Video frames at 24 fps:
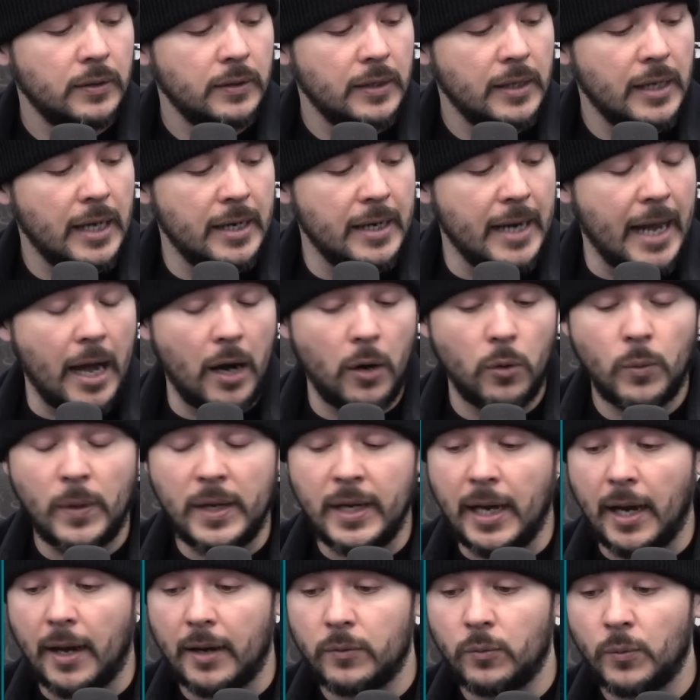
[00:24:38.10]
And now we
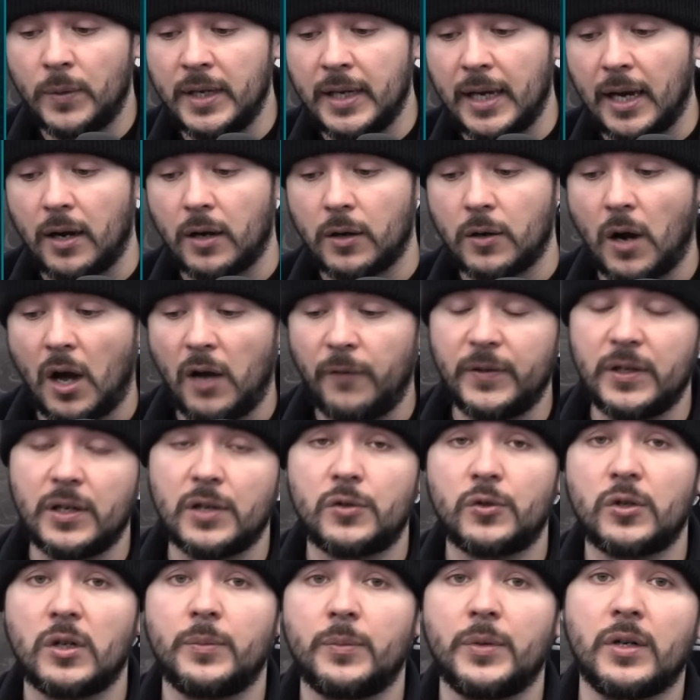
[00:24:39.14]
got we got our coffee
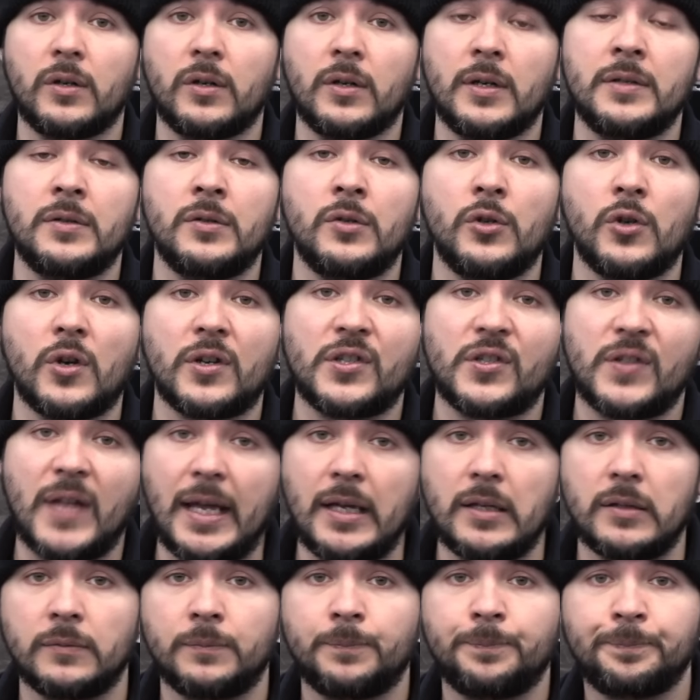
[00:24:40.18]
distributor in New York
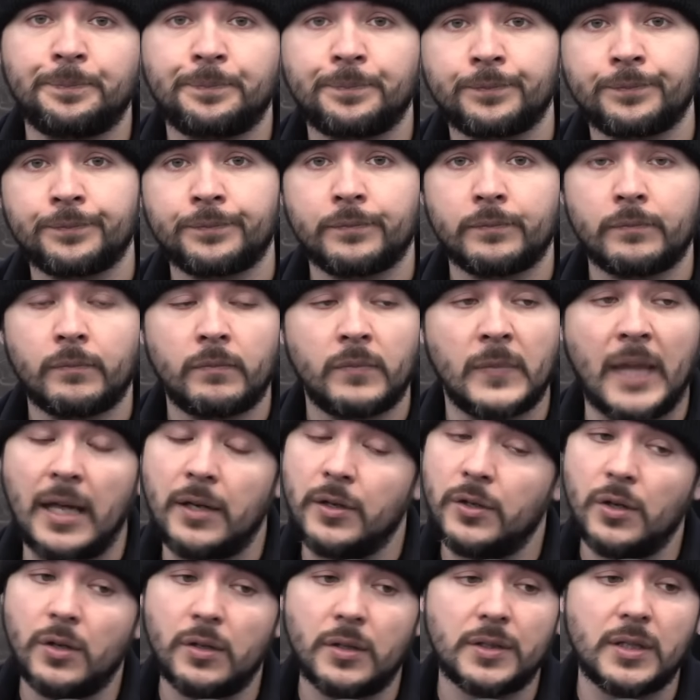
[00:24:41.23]
State. Not New
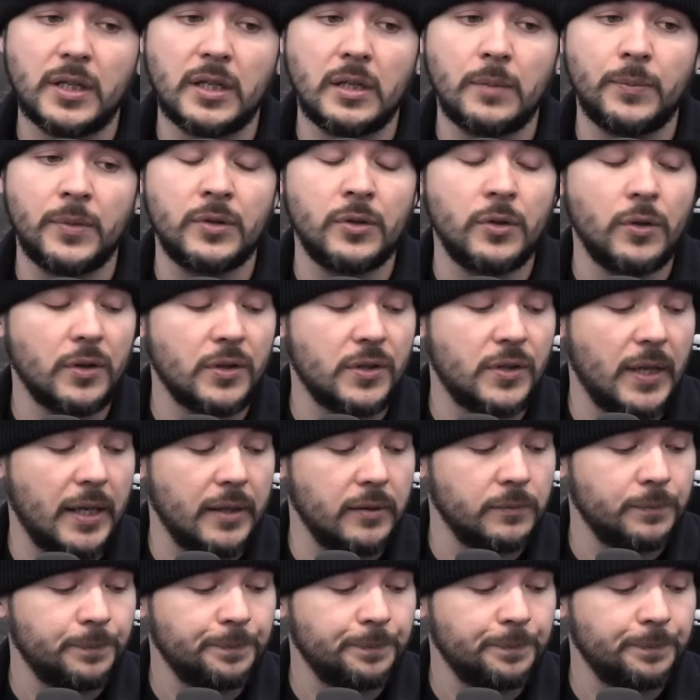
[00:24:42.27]
York City, but New York State.